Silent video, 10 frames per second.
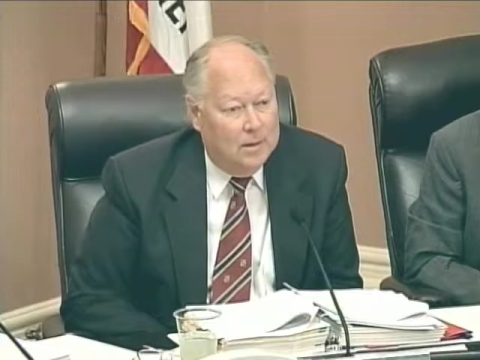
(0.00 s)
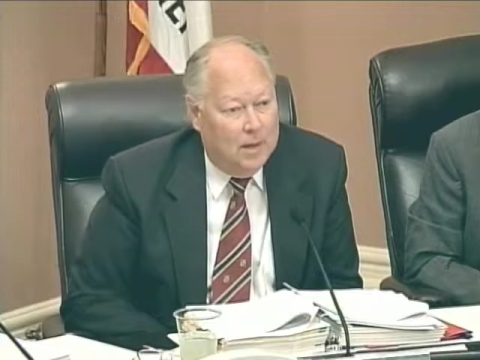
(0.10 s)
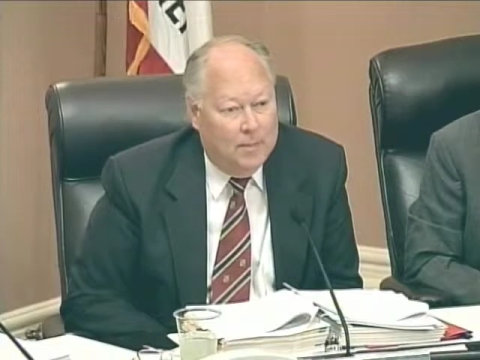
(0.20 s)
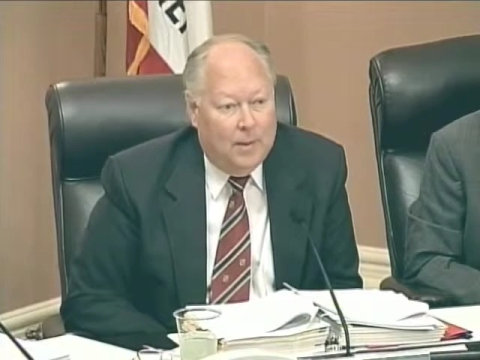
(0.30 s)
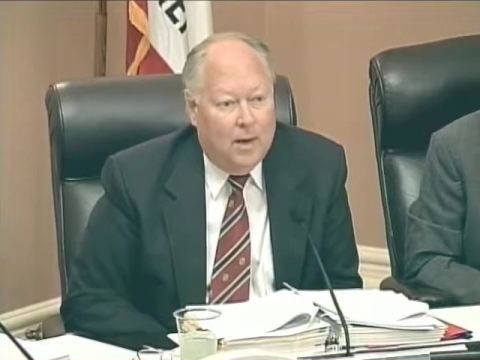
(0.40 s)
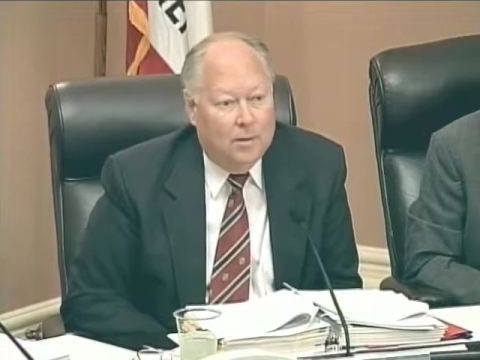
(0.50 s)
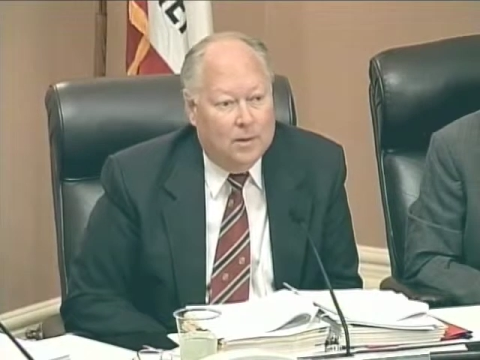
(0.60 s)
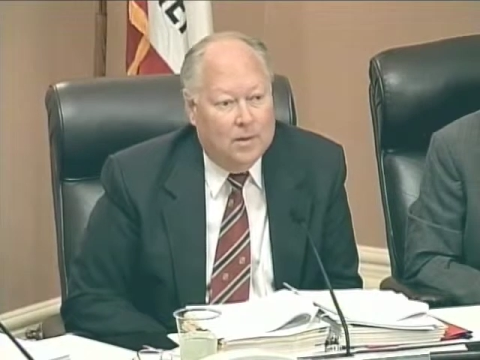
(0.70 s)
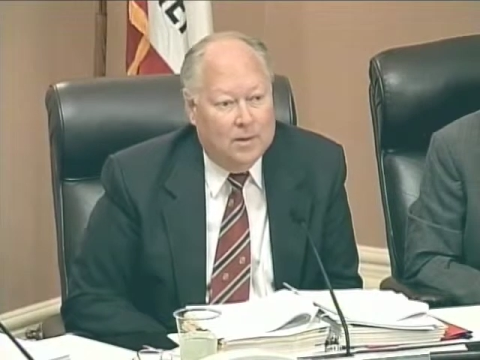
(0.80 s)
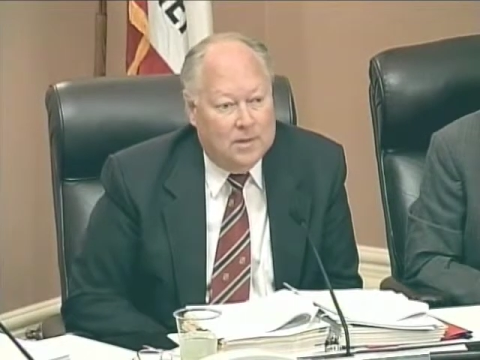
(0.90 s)

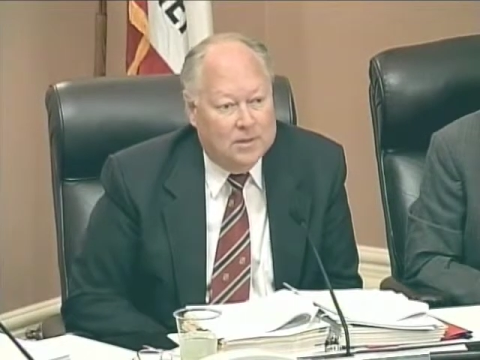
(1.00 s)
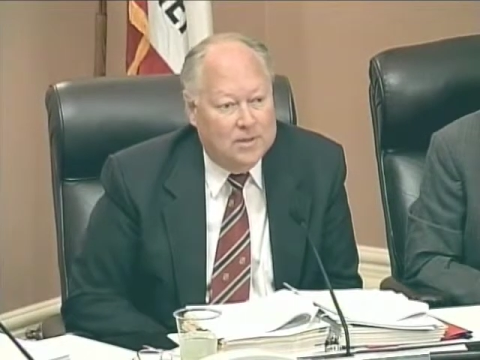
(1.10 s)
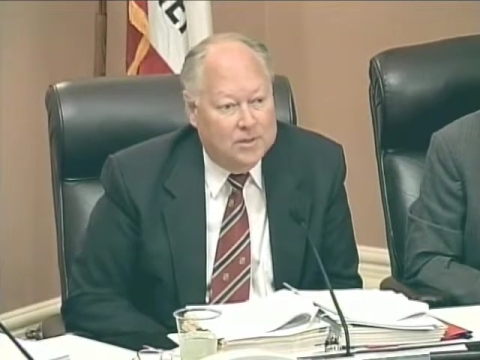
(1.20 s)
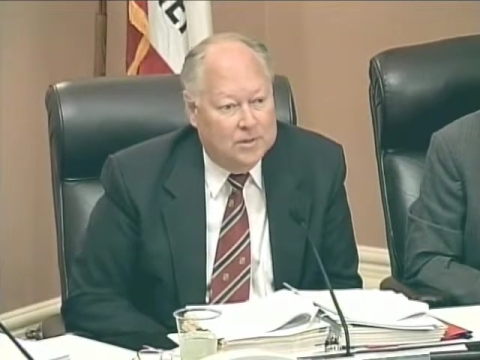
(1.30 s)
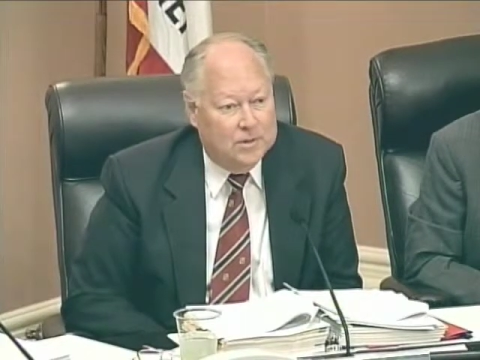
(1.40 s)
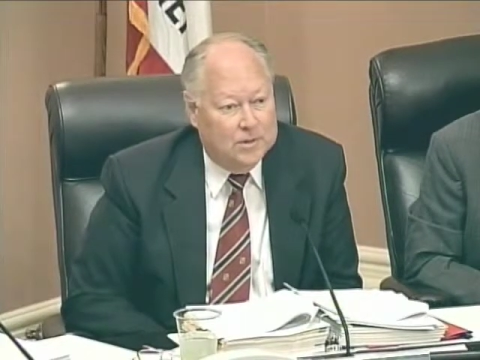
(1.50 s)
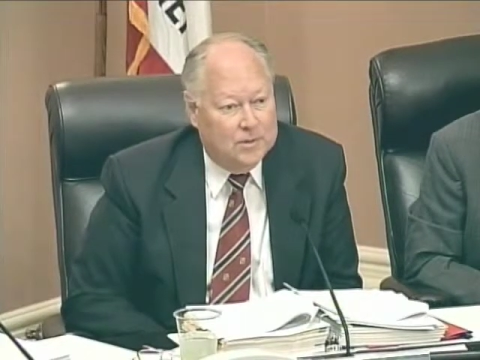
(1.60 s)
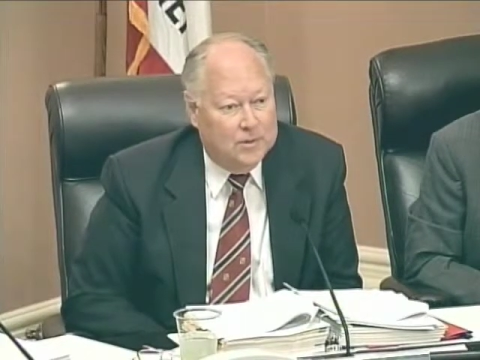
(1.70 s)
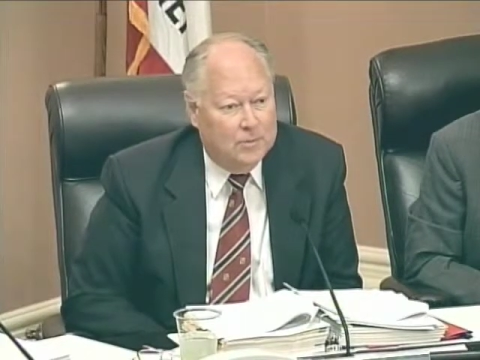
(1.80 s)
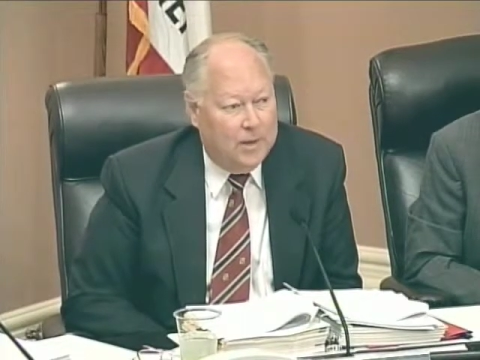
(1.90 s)
about the decisions
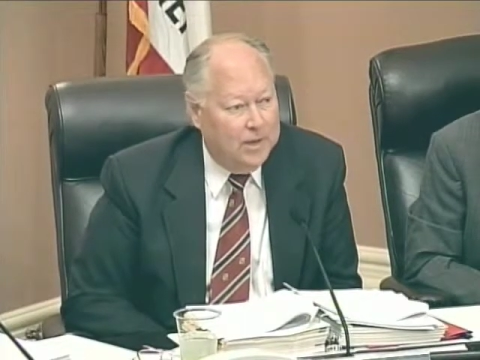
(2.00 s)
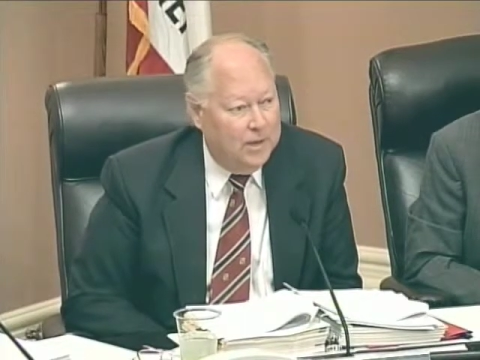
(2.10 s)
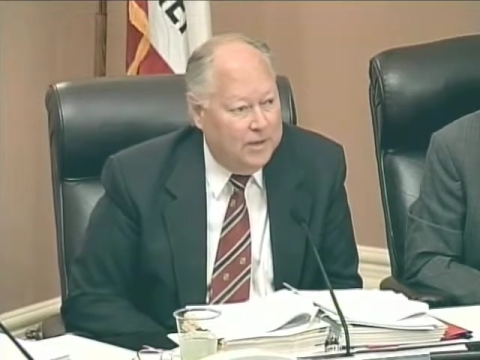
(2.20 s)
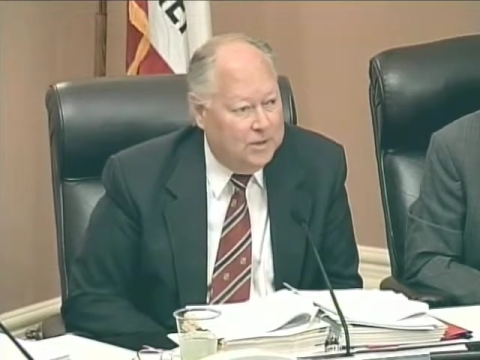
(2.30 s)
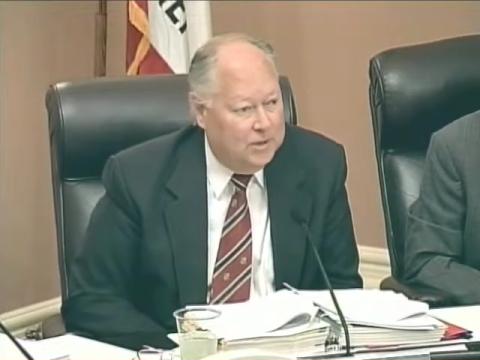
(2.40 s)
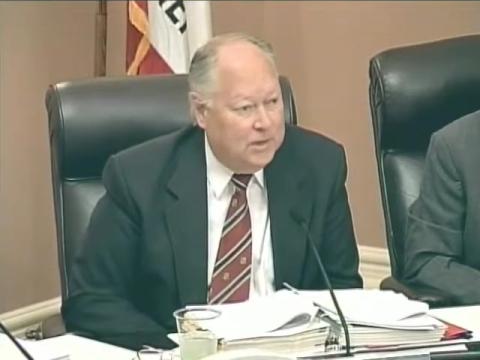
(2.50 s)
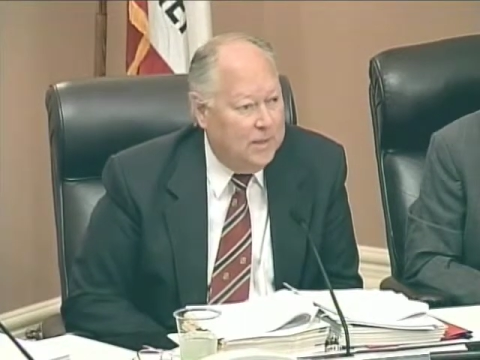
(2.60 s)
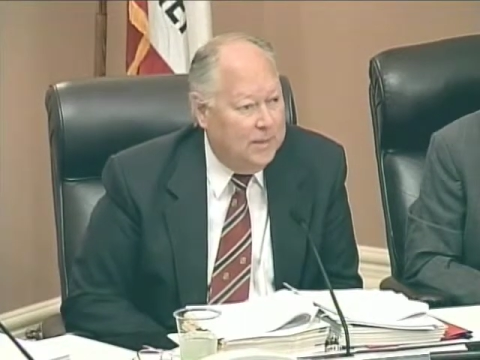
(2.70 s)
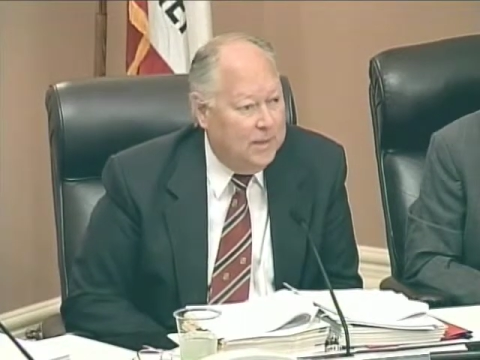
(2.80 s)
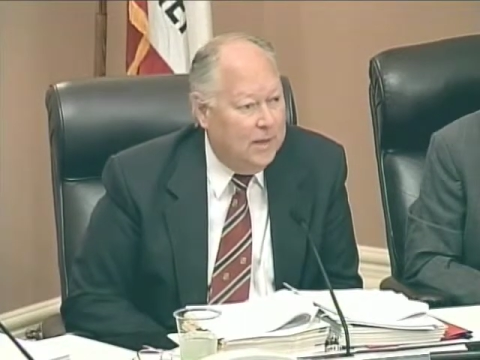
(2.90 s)
and the regulations
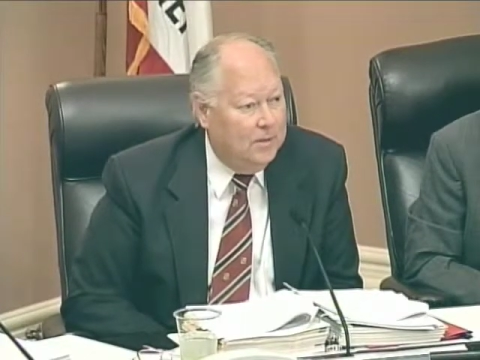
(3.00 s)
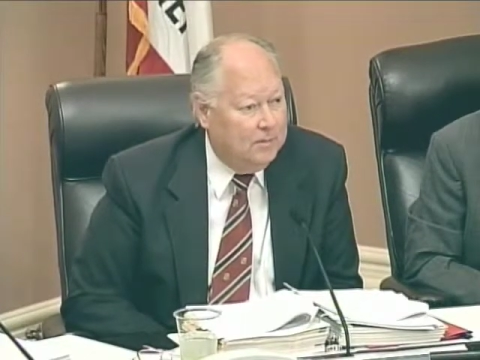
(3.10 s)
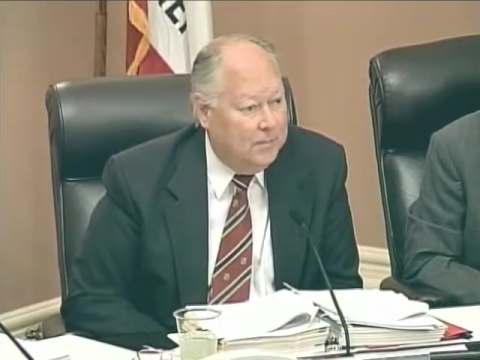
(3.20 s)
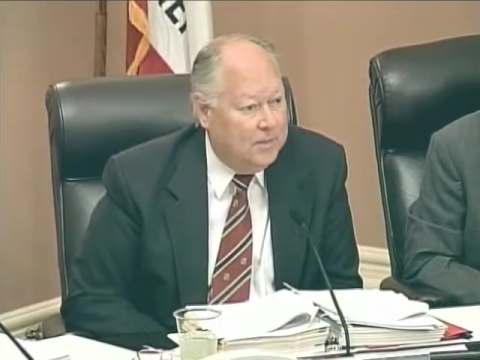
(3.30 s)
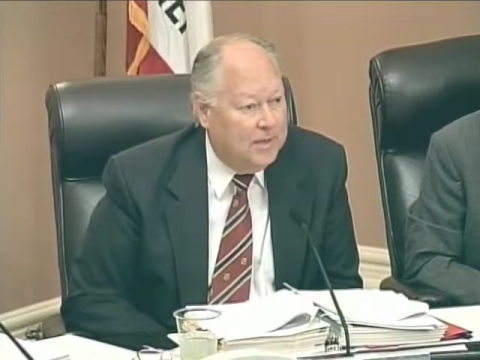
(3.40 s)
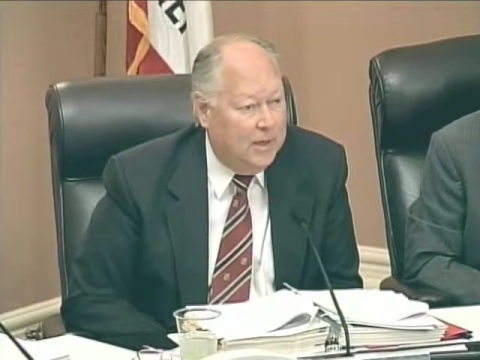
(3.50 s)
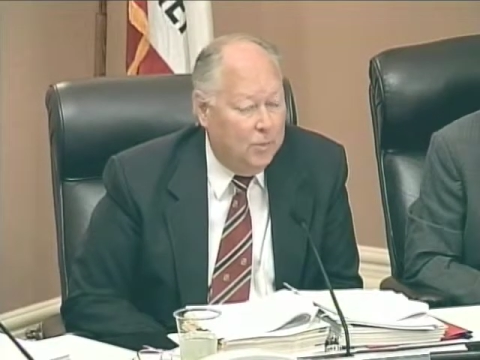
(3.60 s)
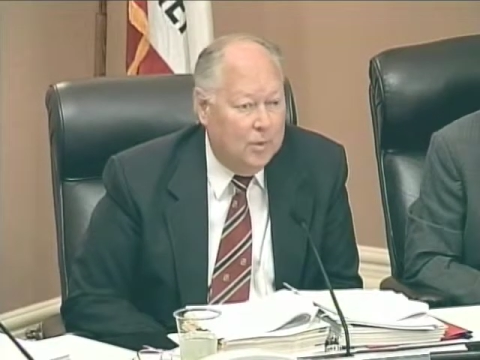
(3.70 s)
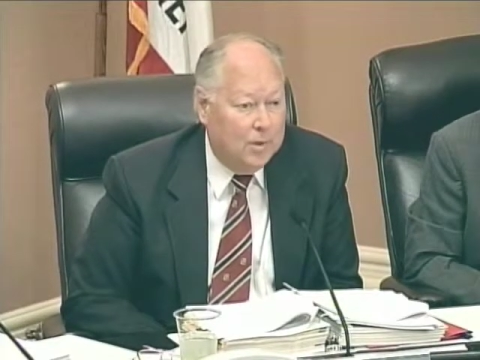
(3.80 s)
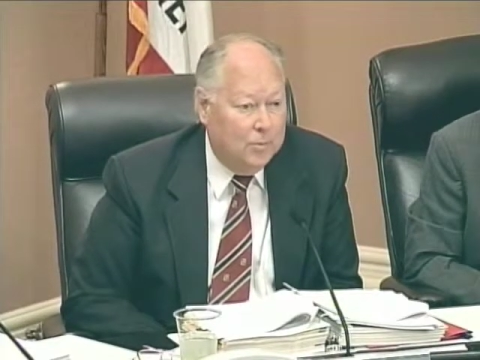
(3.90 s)
coming down from the State
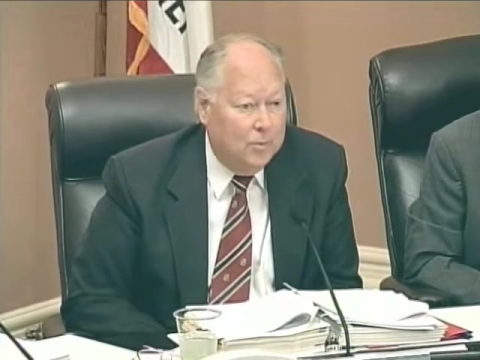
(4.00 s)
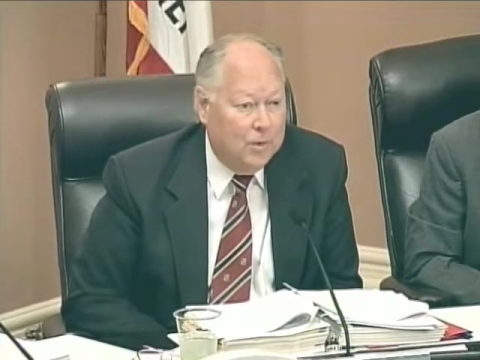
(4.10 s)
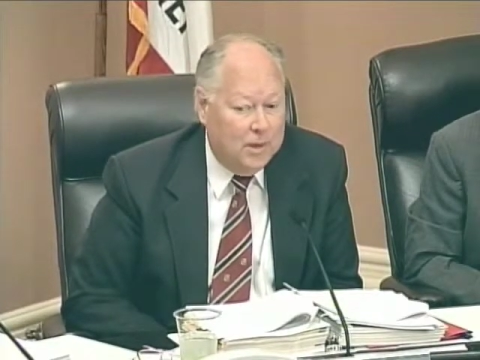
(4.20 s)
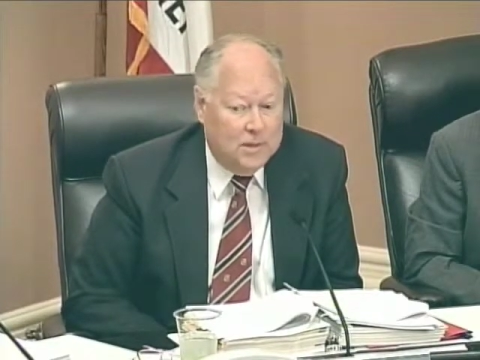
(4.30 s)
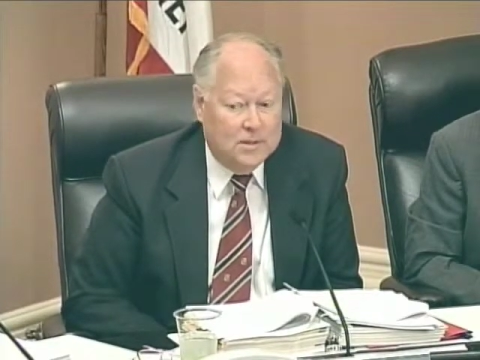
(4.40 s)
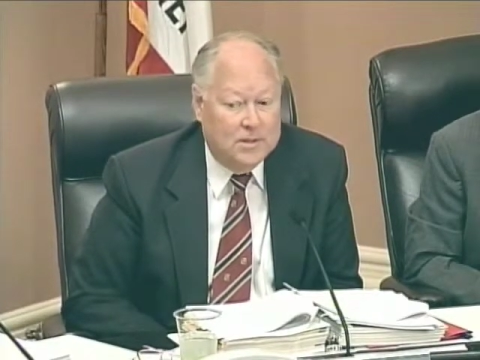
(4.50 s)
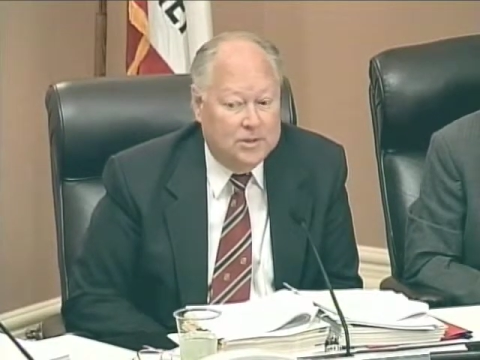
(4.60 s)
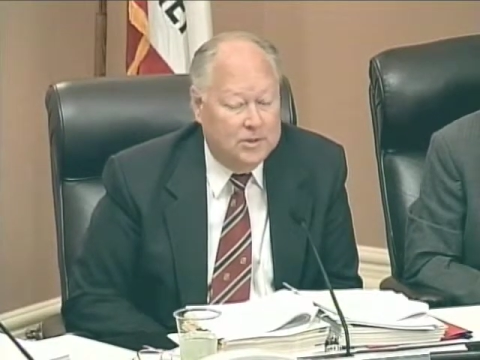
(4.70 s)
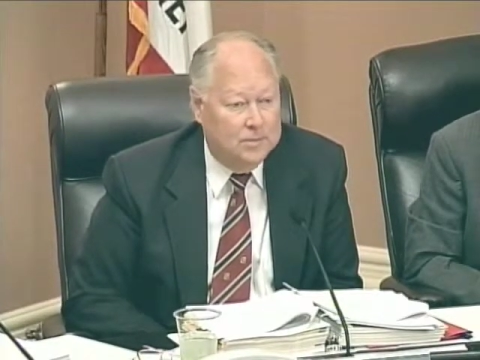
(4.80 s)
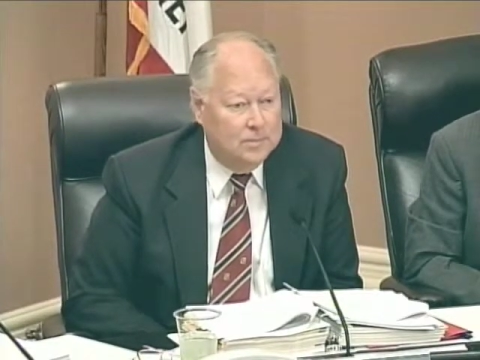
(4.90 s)
Water Board on this issue.